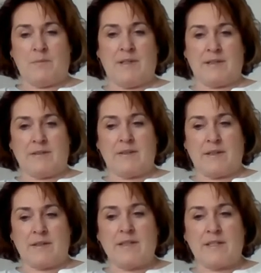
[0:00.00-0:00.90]
But
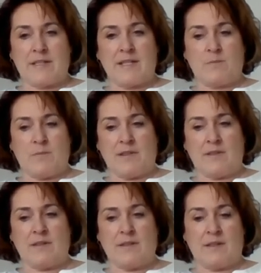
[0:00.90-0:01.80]
this has
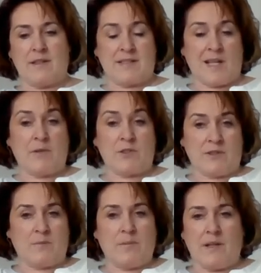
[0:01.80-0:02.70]
been established
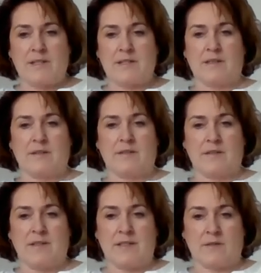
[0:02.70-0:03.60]
in the past,
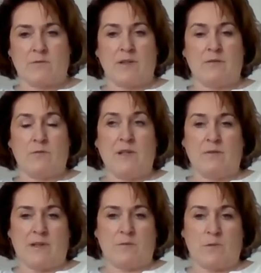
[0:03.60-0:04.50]
and this is really
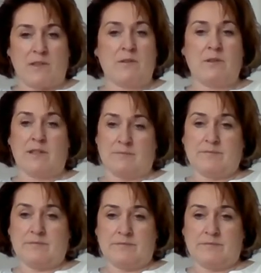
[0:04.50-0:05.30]
well going.